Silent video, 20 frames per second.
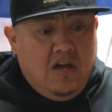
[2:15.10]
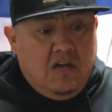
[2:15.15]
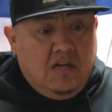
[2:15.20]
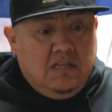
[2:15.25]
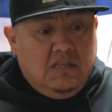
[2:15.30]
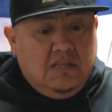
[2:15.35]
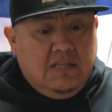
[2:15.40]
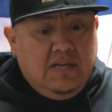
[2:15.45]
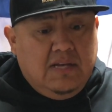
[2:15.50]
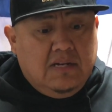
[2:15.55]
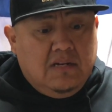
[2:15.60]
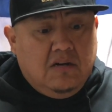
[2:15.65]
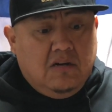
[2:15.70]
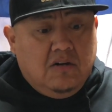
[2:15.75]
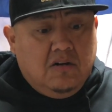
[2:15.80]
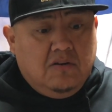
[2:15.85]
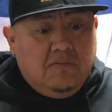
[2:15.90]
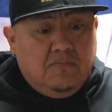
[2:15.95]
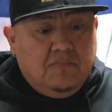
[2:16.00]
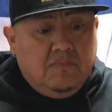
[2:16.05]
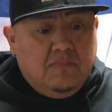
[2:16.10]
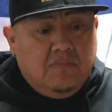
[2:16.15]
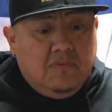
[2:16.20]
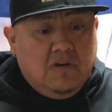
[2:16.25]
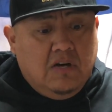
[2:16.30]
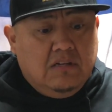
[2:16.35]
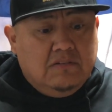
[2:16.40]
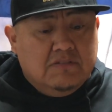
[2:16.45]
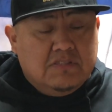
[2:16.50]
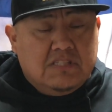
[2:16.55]
And then all
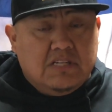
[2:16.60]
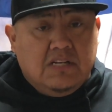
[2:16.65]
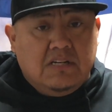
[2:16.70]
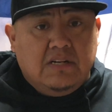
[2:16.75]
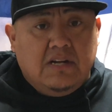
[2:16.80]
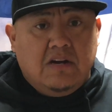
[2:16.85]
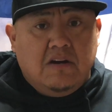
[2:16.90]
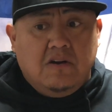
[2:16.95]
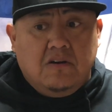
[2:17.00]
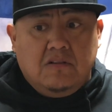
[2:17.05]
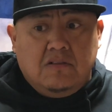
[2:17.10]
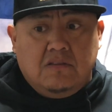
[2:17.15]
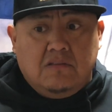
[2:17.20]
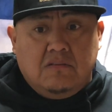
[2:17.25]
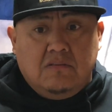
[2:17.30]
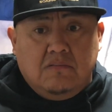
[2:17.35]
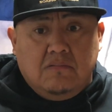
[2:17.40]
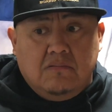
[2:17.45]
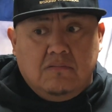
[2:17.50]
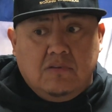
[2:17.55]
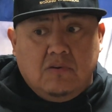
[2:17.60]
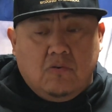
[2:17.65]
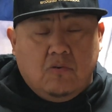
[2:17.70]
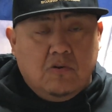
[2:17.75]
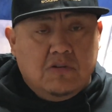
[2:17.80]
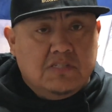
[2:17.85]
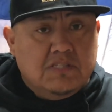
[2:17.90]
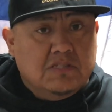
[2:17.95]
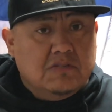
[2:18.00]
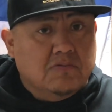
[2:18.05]
of a sudden I heard the
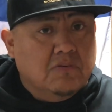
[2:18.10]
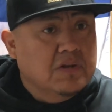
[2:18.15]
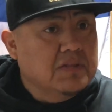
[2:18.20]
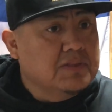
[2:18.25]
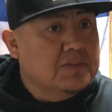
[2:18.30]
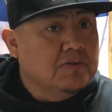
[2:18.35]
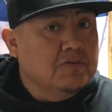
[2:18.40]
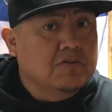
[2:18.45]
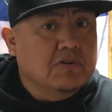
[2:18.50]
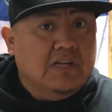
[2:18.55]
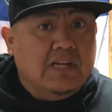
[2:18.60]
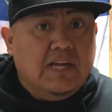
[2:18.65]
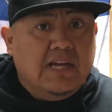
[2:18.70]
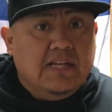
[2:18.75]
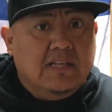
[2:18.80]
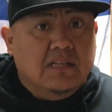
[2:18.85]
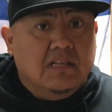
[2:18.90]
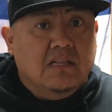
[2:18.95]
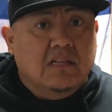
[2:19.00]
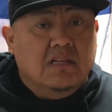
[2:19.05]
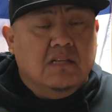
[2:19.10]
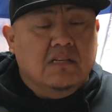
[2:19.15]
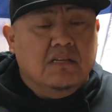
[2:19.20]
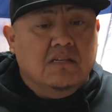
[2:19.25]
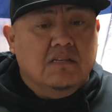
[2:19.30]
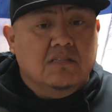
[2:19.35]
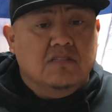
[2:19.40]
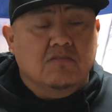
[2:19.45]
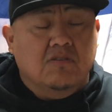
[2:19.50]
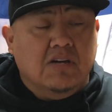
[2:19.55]
horses run through again.
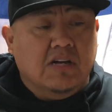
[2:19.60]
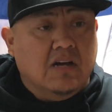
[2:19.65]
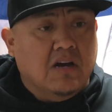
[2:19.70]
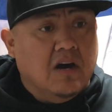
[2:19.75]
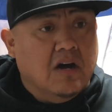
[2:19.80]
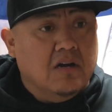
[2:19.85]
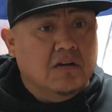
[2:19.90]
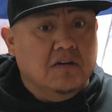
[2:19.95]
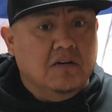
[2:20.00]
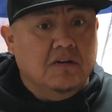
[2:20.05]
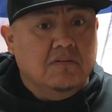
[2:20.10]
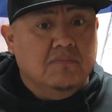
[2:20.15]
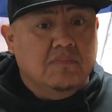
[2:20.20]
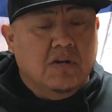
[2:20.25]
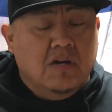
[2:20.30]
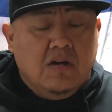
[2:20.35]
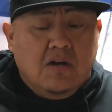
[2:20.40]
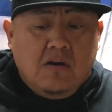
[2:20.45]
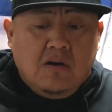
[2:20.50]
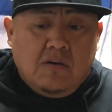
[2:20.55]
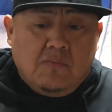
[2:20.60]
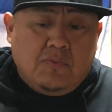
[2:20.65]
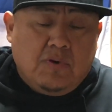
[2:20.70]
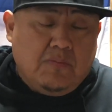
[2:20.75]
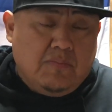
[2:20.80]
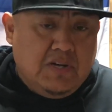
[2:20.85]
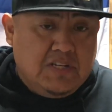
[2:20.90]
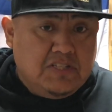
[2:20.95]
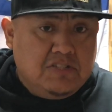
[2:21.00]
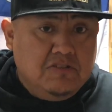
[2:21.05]
So I got up, put
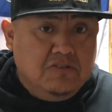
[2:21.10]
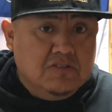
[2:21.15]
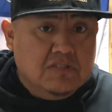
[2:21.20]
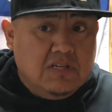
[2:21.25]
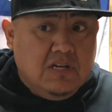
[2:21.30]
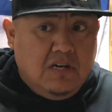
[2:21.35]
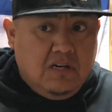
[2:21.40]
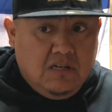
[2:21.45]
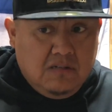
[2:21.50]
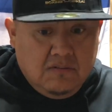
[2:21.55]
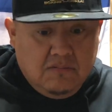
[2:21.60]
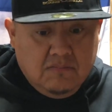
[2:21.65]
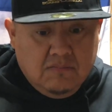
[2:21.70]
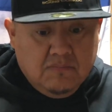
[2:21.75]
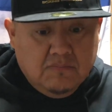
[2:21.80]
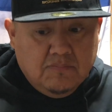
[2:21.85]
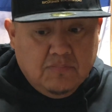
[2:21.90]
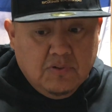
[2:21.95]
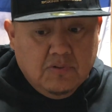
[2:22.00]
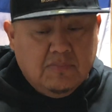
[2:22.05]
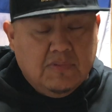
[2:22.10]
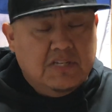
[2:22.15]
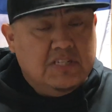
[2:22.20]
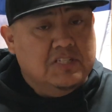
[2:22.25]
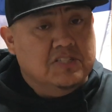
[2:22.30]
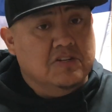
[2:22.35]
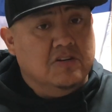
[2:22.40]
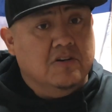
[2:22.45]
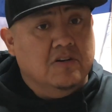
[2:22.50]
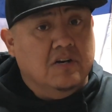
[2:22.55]
my shoes on, put my
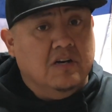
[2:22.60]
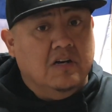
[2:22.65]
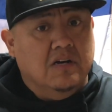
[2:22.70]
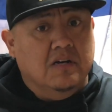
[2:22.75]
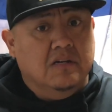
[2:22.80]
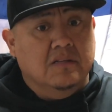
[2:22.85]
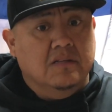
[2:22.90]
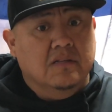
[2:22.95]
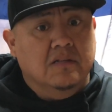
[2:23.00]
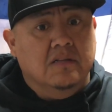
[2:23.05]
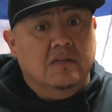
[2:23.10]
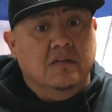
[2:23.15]
shirt on,